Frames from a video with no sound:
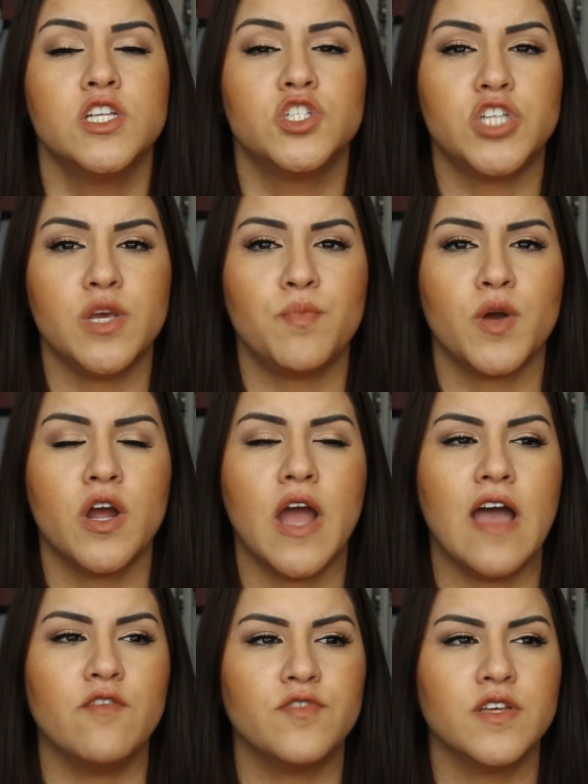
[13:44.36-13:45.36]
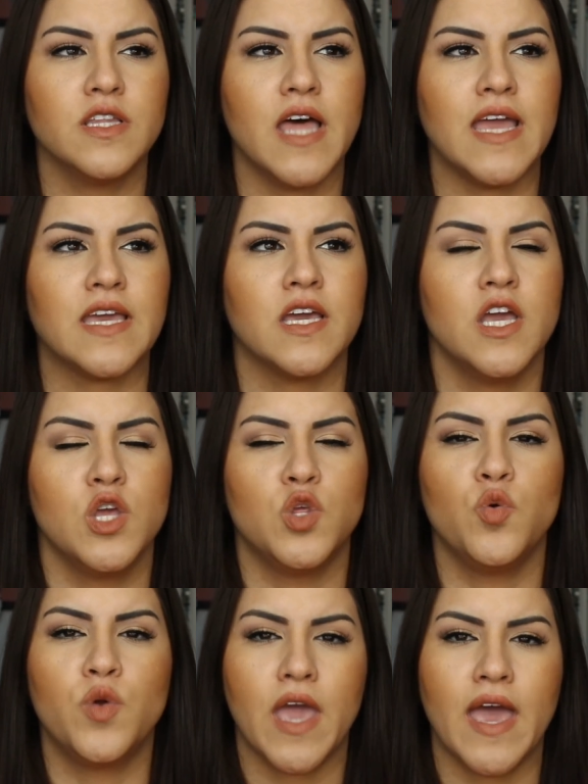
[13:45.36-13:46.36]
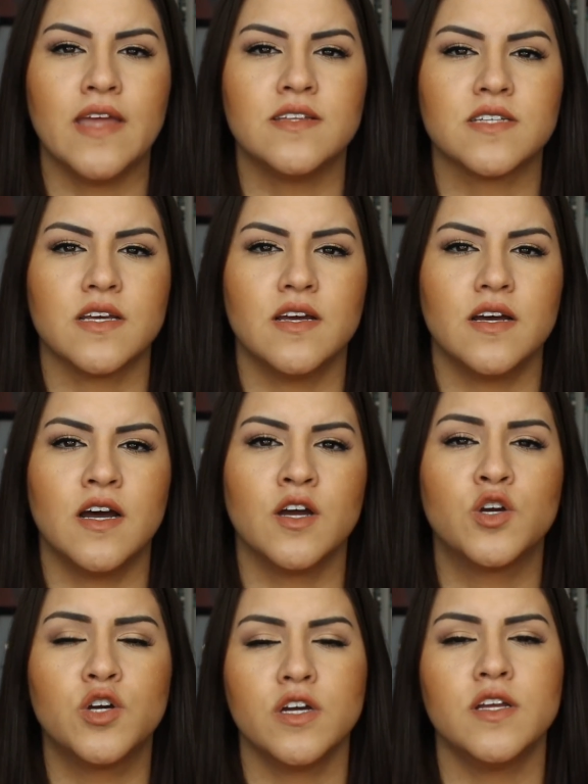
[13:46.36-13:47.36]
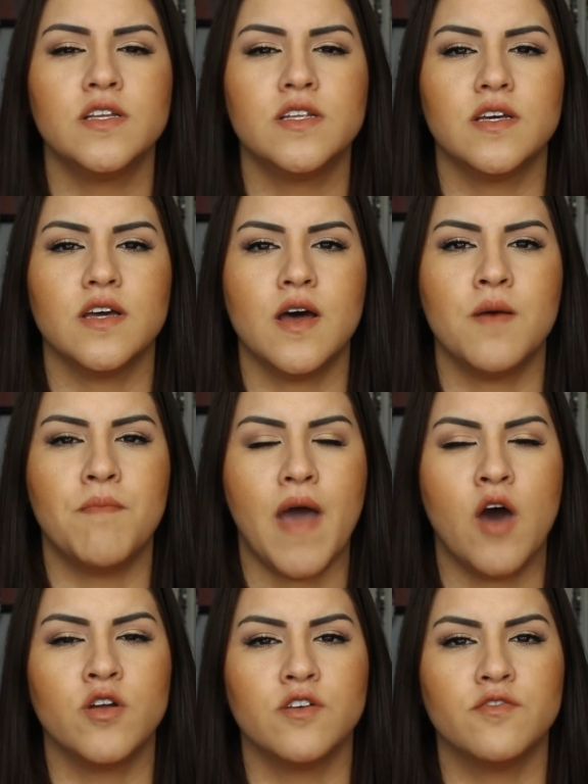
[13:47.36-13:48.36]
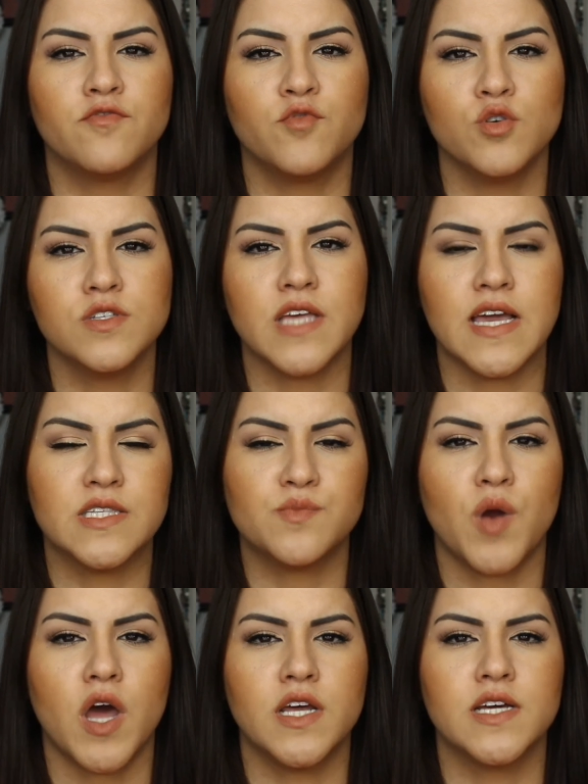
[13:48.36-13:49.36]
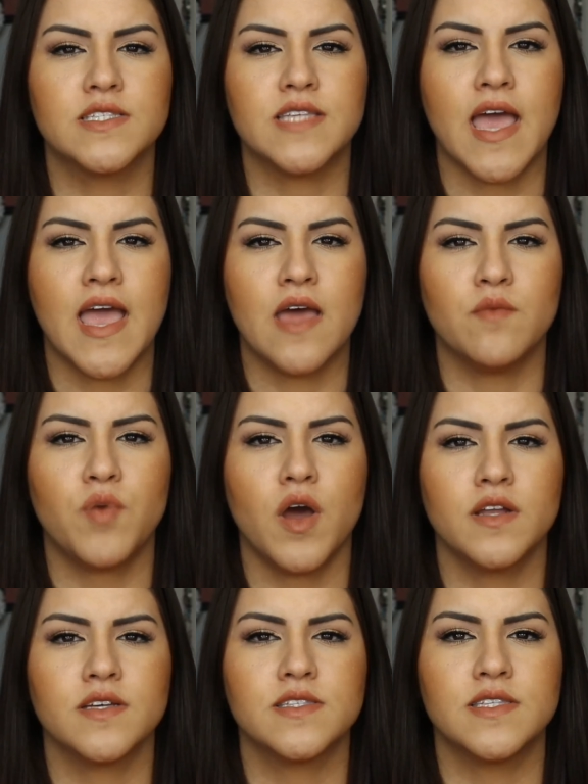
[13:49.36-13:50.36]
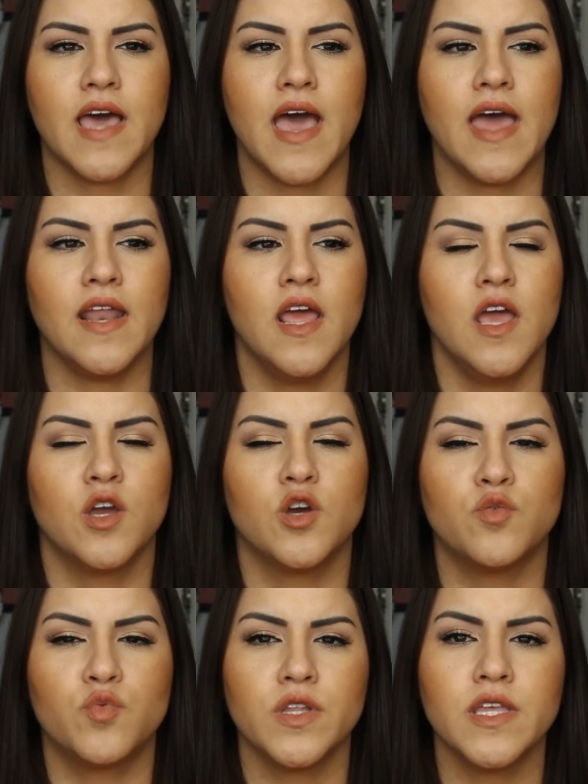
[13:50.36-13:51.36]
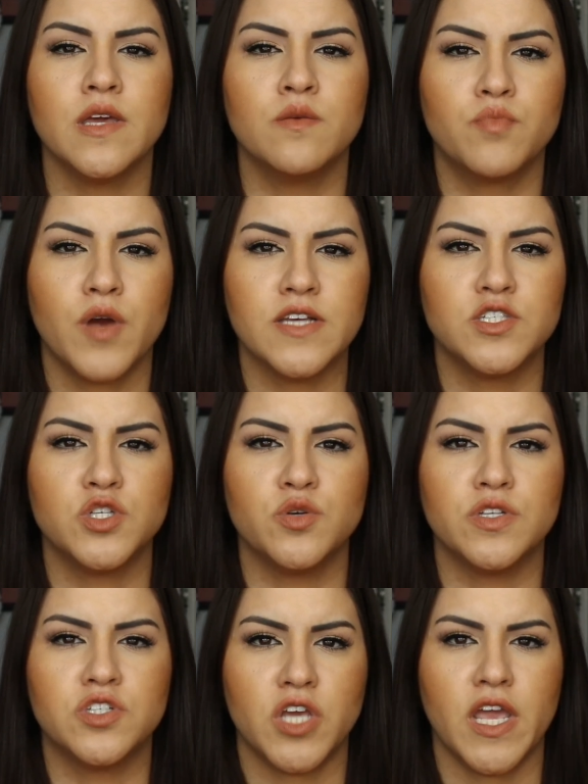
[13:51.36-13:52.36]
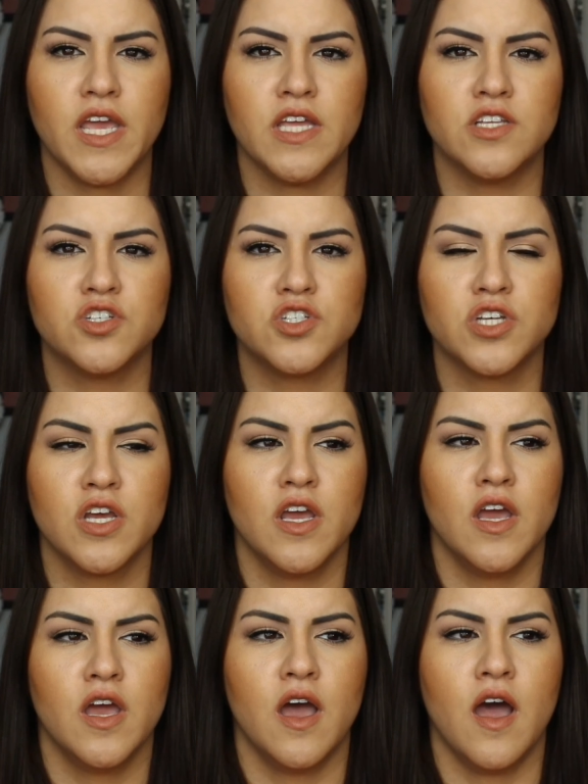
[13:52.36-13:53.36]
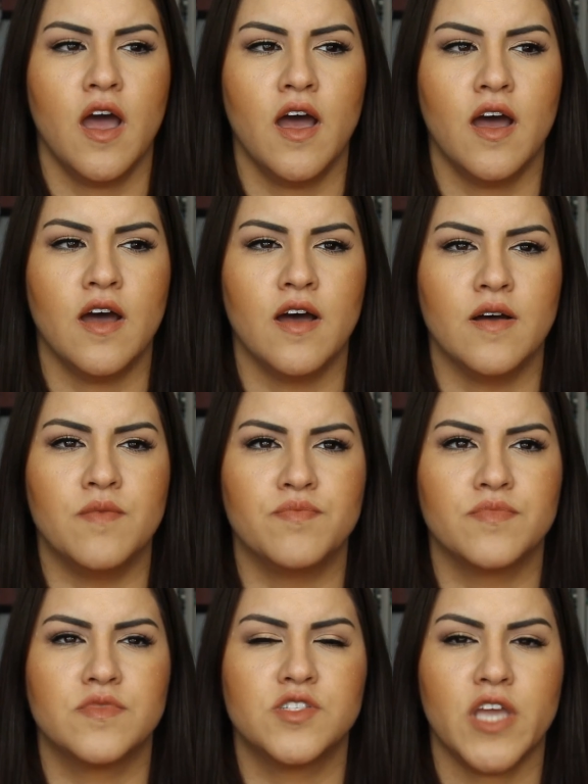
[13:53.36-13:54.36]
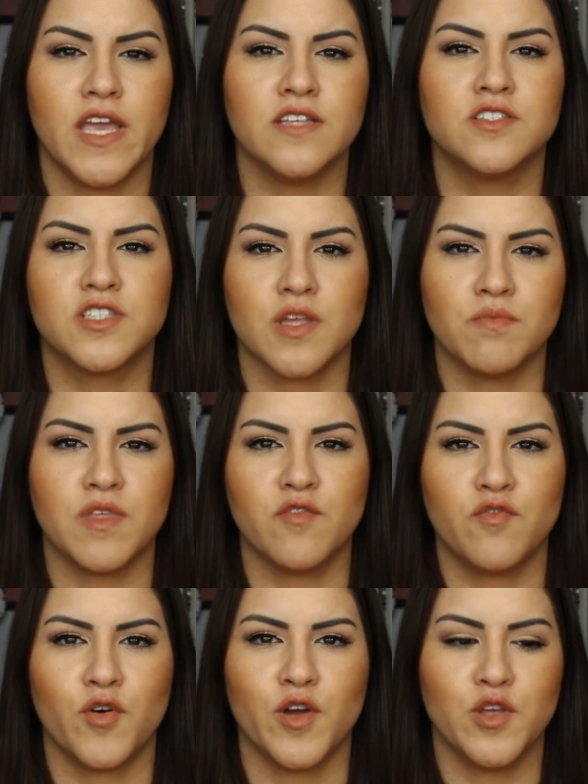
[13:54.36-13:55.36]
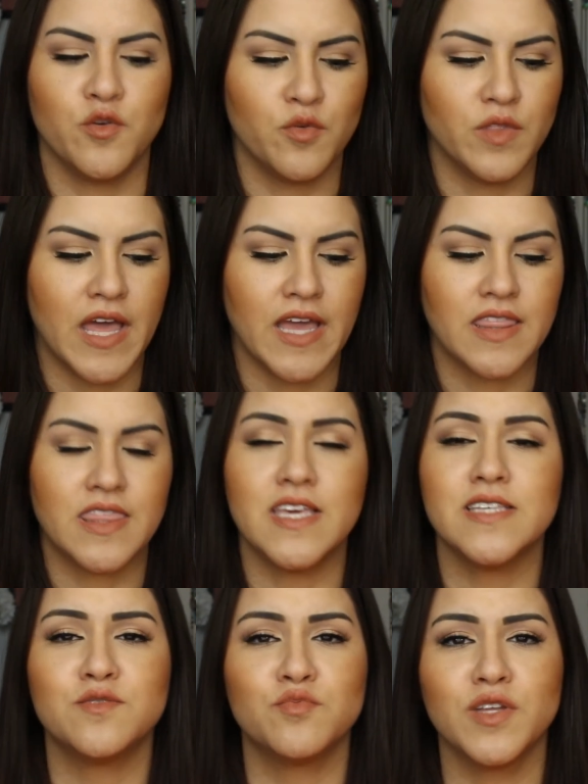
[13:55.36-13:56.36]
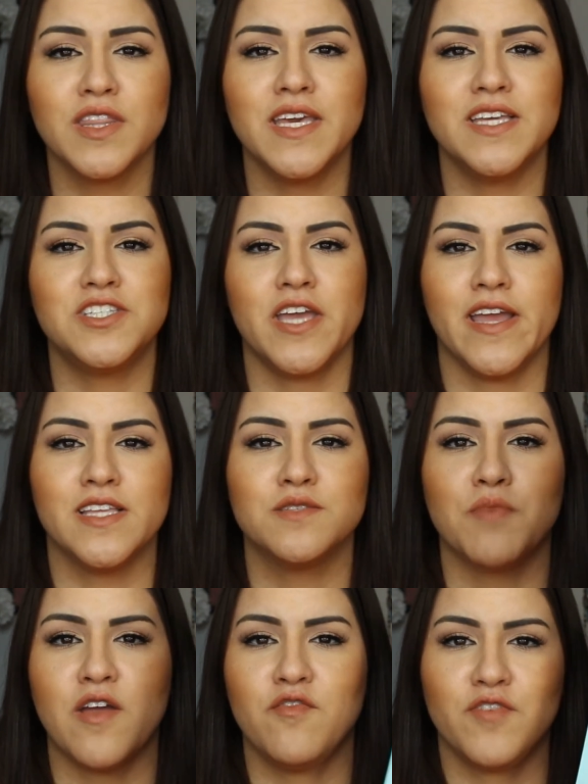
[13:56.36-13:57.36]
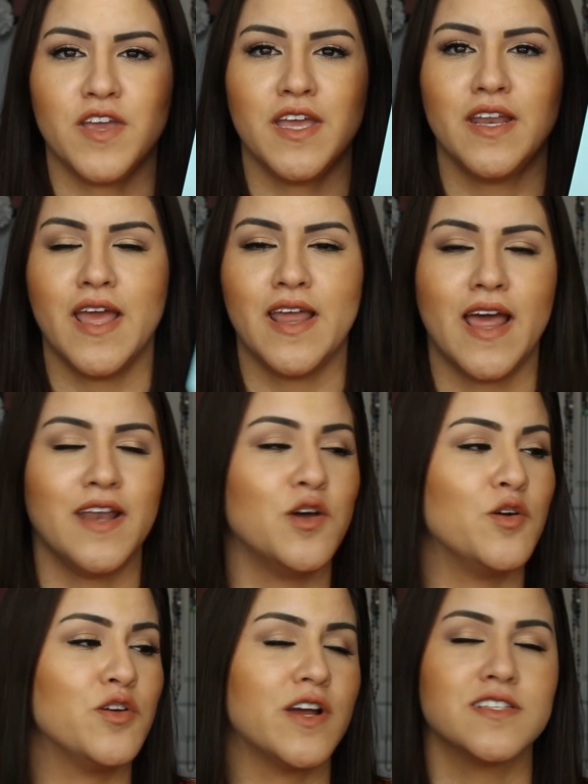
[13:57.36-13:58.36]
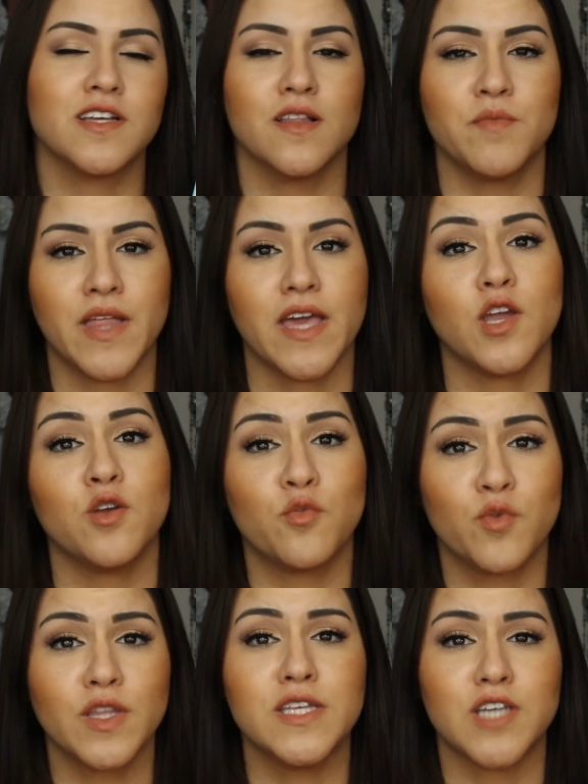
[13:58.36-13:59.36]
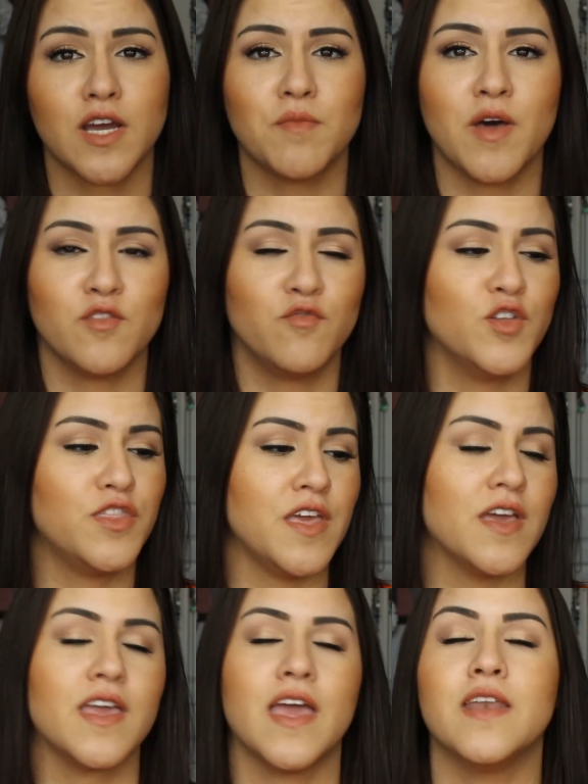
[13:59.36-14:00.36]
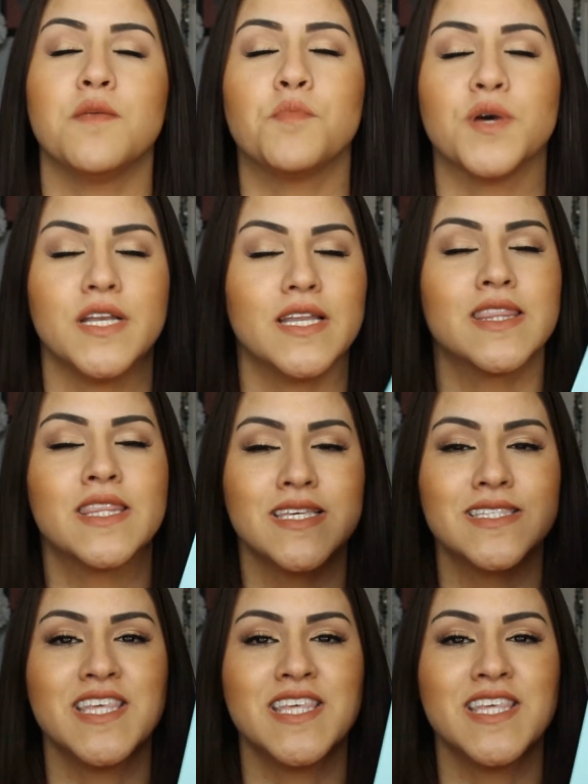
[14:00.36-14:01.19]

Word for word: cheaper. I feel like you get a good amount of full-size products and products that could really impress you and change uh, change something for you. Like this really changed my feed and I know you guys are gonna be like, you're really talking about the foot thing again, but this